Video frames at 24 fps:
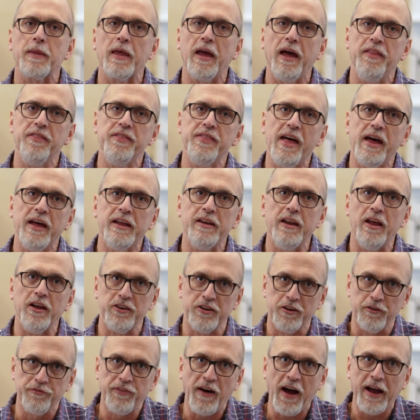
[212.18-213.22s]
and then
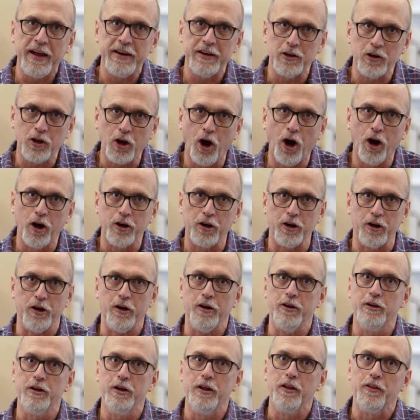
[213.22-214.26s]
divide and
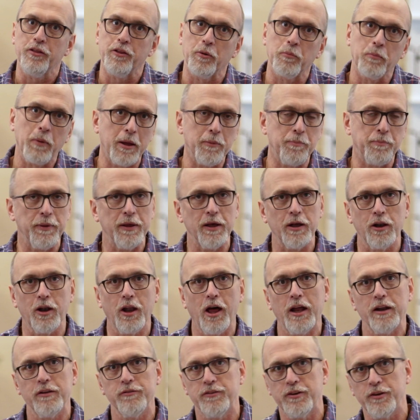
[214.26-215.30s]
conquer. There might be a
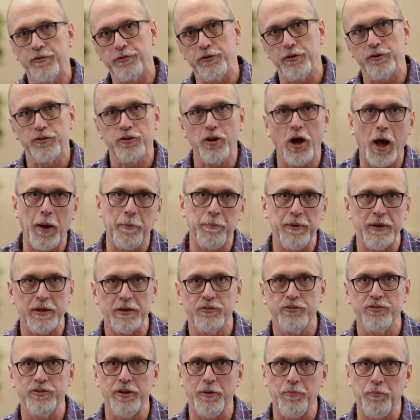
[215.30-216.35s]
lot of different
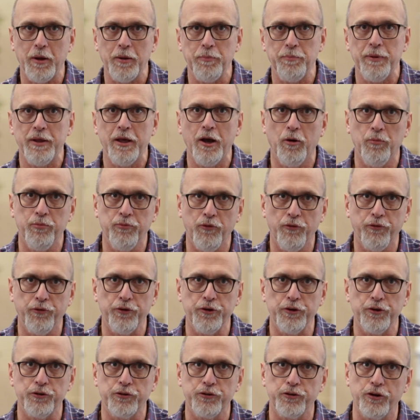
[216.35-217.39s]
topics that might be helpful for
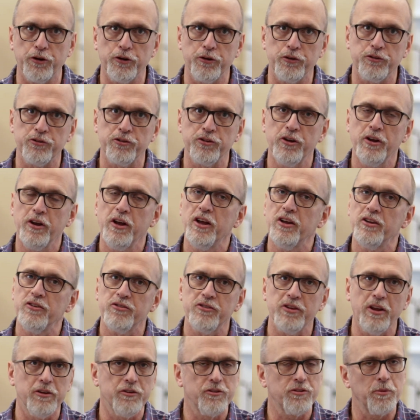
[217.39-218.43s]
your church.
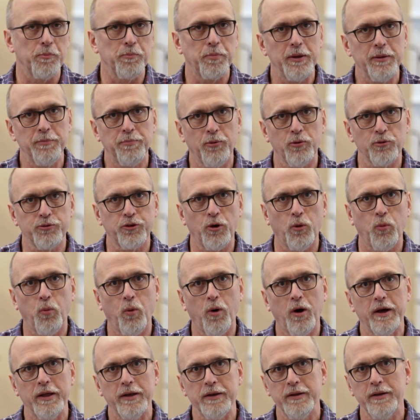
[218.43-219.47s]
Send some people to
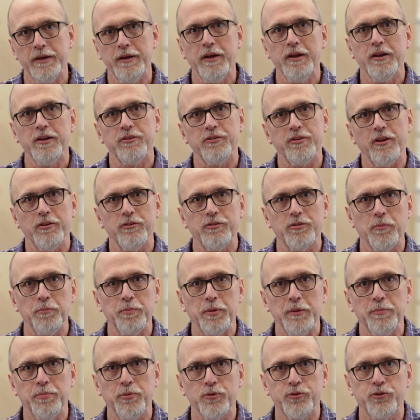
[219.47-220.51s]
one, send some
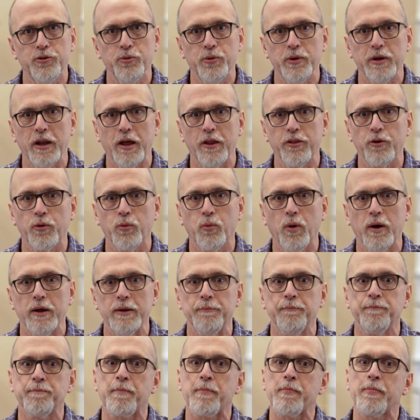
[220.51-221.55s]
people to another
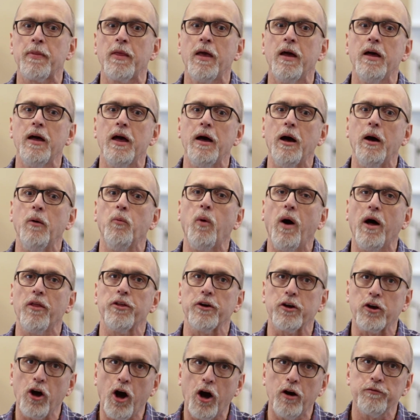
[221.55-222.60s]
one. And while
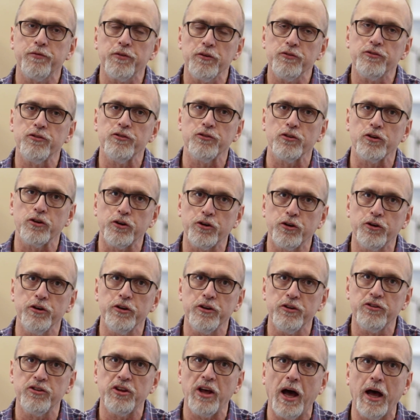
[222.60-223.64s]
the conference is a
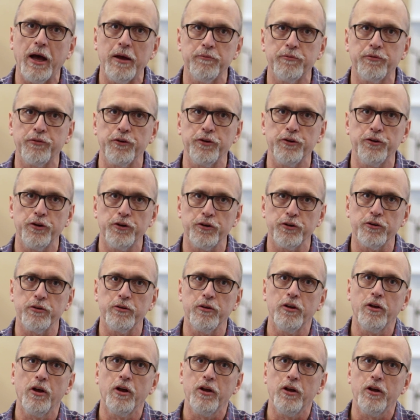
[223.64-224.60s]
good time for your